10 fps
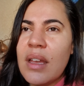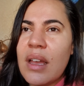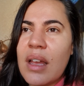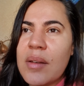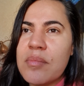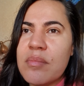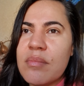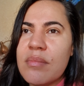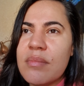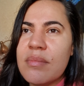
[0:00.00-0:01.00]

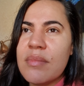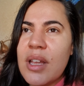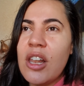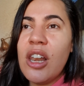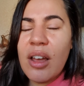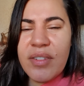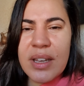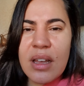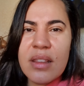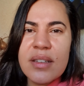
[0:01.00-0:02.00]
um,
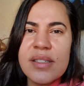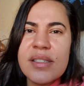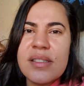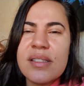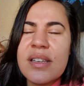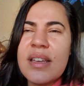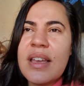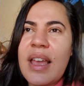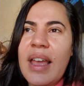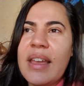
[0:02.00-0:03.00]
loving others
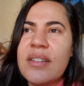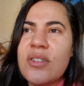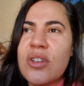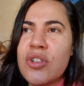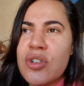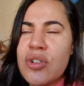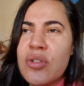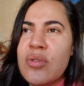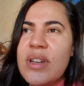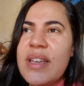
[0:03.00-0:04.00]
and
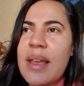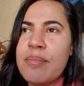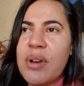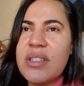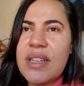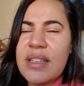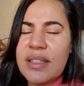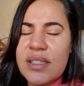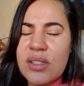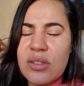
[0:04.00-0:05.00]
truly embodying
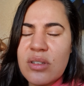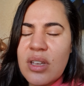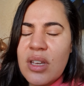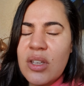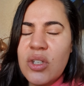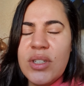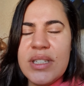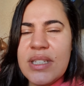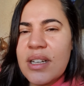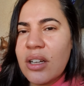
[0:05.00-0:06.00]
this
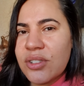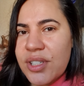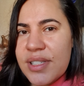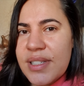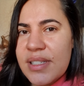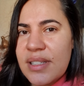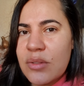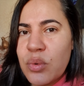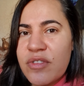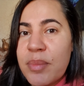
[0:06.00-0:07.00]
unity consciousness
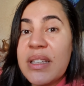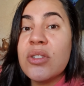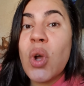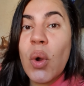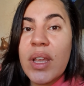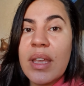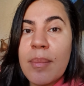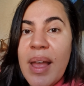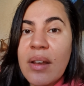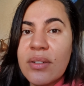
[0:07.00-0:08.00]
that we've been talking
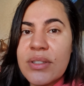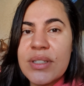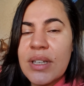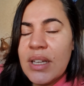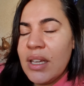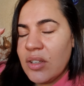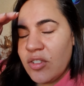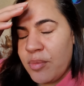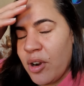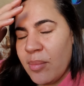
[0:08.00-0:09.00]
about.
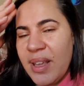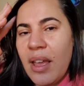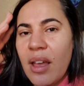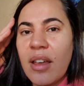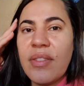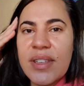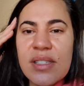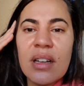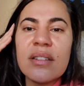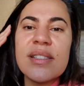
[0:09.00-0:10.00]
You've probably heard this
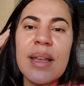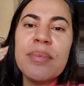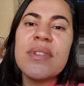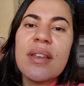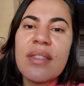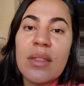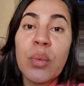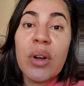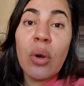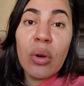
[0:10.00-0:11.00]
concept that
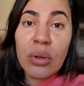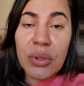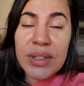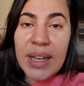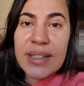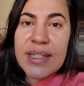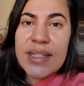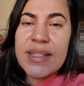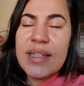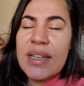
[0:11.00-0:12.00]
we're all
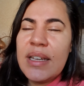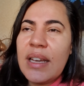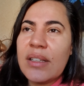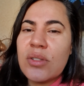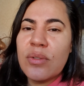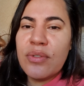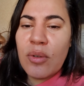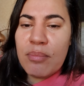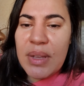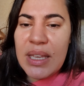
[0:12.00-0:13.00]
united. And so for
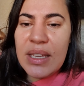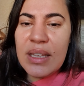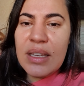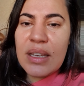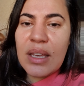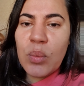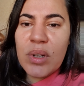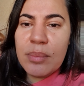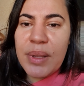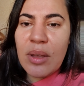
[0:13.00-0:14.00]
me, it
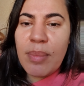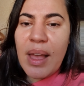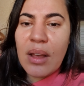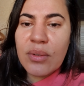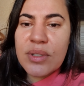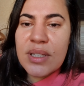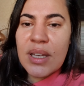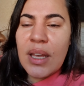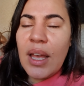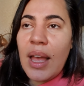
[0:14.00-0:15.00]
will be about
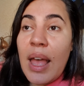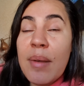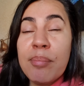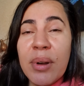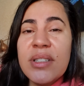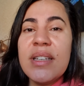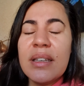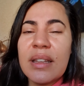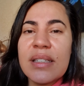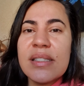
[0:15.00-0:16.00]
uh,
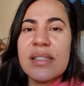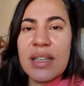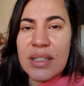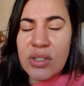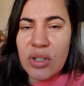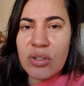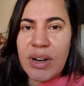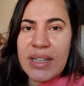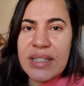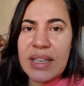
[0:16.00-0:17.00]
embodying this,
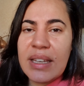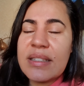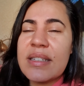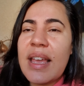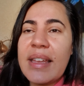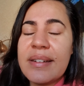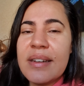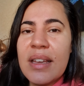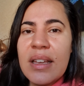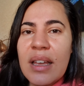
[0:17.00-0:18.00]
integrating it, and
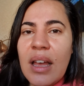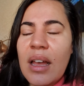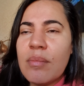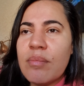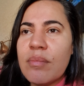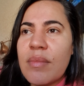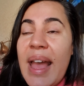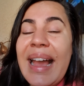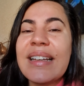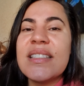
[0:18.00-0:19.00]
um,
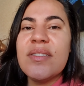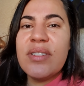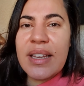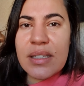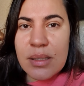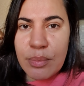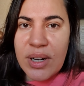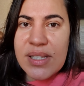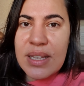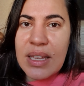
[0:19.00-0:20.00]
actively
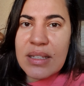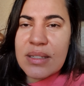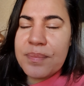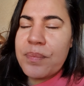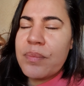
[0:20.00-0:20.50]
expressing it.